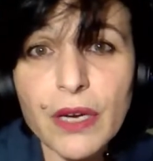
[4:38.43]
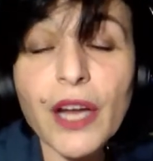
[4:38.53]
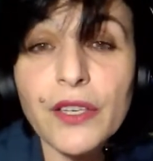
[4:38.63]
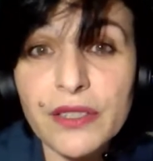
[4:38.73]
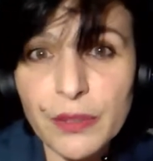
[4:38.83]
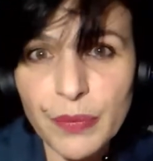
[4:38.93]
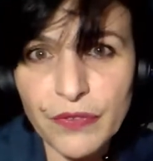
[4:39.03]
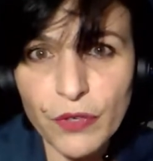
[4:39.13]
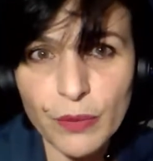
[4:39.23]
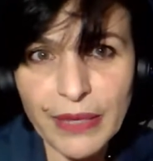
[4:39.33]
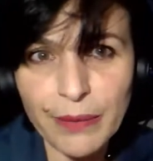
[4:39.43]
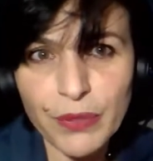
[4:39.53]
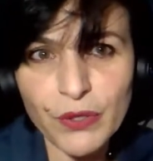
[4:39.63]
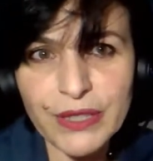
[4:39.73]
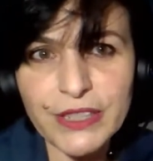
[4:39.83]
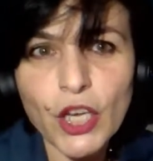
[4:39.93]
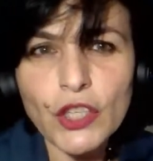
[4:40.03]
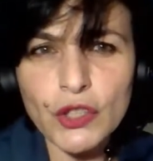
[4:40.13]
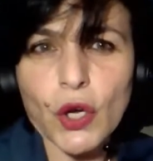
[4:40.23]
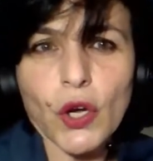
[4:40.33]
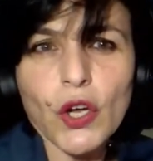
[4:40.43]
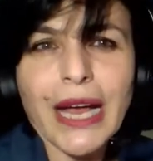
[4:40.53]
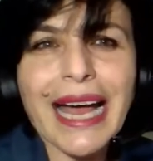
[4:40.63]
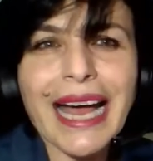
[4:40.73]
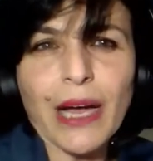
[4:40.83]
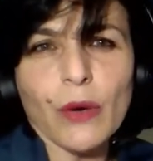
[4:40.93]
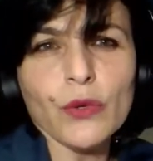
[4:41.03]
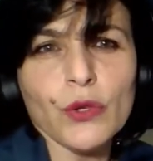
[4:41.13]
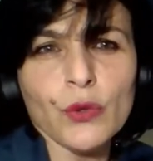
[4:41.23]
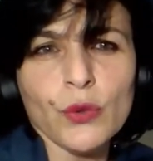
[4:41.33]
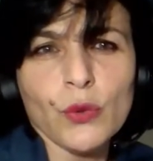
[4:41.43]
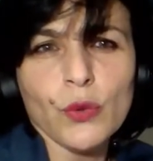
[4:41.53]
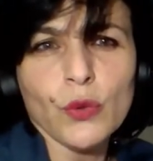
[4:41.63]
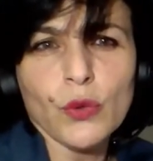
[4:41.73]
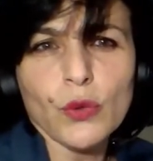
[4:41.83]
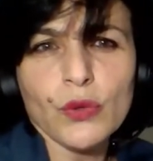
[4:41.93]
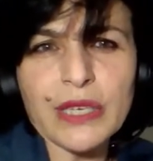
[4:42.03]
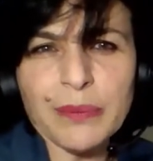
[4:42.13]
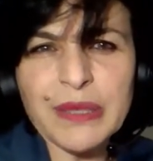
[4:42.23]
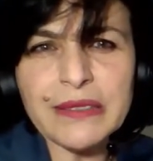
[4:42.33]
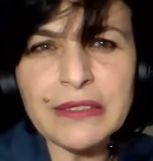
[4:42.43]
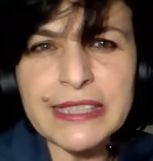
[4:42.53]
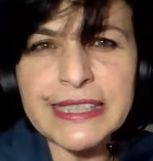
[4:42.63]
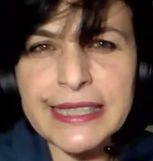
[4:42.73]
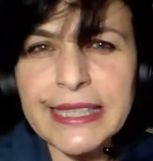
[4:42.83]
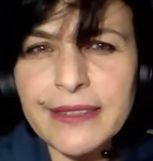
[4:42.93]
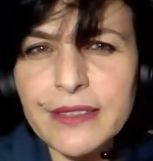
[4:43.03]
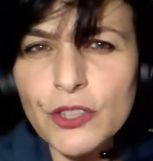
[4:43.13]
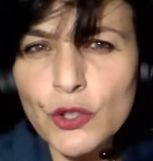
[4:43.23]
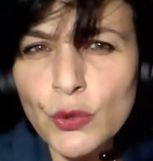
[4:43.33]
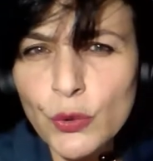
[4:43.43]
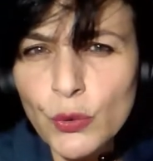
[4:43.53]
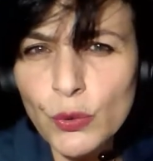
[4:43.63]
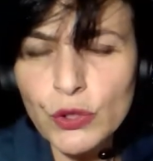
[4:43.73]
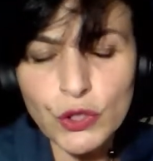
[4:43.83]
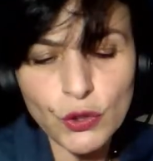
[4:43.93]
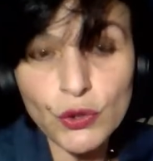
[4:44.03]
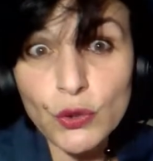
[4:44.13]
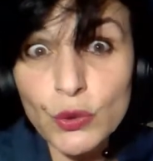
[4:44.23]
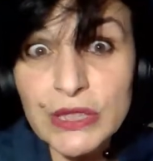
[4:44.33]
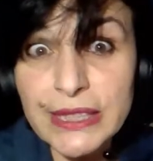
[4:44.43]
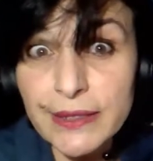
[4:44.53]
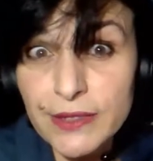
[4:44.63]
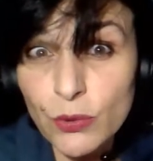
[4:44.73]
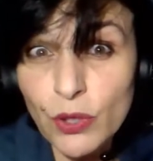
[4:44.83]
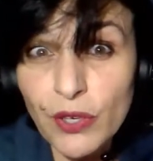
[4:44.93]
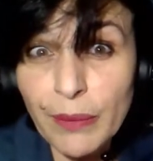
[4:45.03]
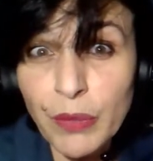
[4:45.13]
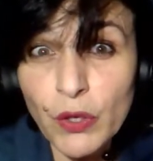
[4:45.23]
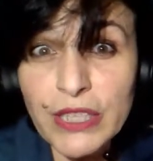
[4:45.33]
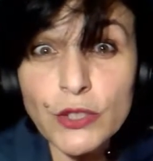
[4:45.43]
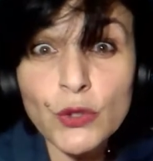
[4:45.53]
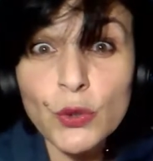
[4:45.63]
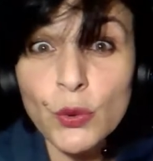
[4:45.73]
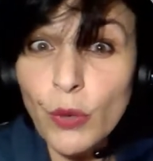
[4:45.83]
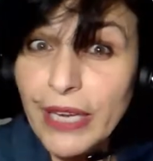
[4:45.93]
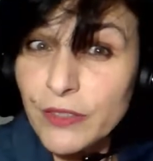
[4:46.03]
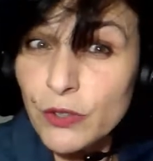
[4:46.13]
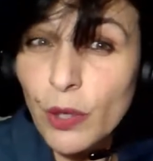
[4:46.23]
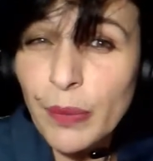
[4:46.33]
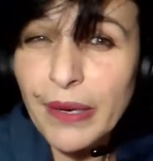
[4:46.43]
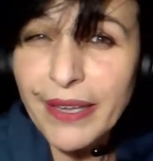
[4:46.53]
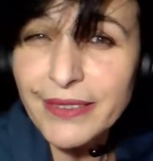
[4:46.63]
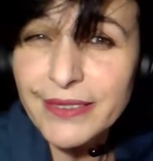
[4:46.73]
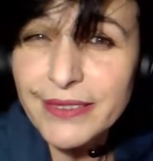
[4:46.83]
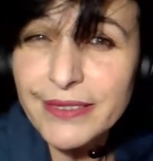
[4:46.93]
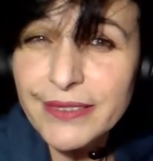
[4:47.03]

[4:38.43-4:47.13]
underperformed employees. So how you repeat reskilled, new rules, new skills to your employees, new way to operate.